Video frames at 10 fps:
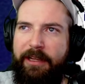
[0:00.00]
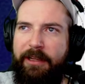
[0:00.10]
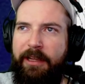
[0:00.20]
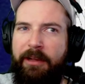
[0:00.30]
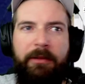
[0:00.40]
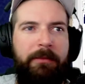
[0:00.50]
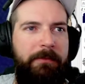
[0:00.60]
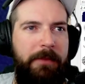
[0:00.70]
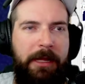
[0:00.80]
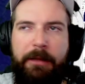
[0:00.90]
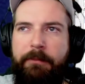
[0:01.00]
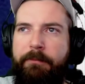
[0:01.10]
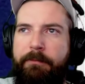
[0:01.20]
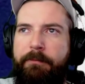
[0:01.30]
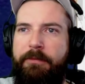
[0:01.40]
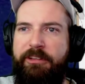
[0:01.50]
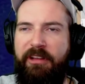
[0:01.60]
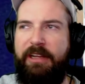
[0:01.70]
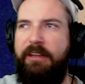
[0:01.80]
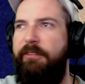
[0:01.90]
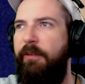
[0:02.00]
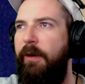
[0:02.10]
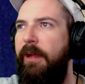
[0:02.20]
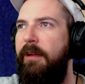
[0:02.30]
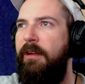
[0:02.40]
it'll select it for you.